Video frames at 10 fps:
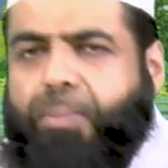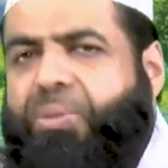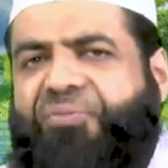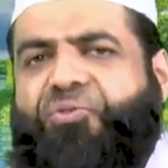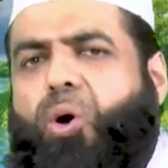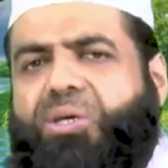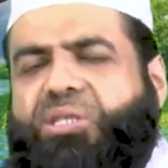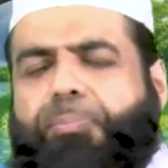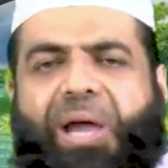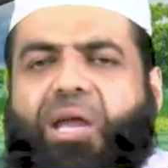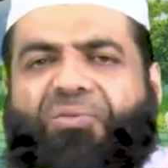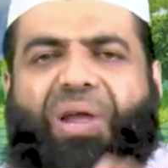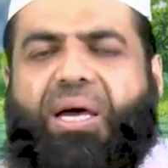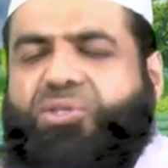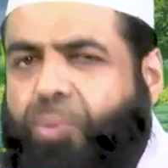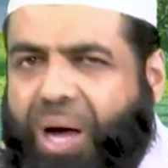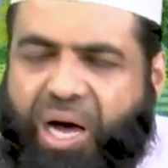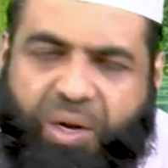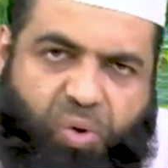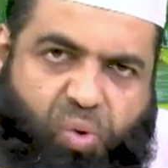But of course, the plan of Allah
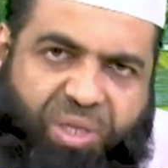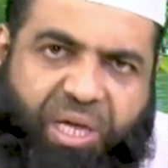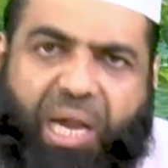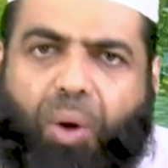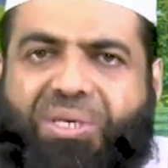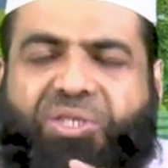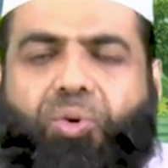subhanahu wa ta'ala was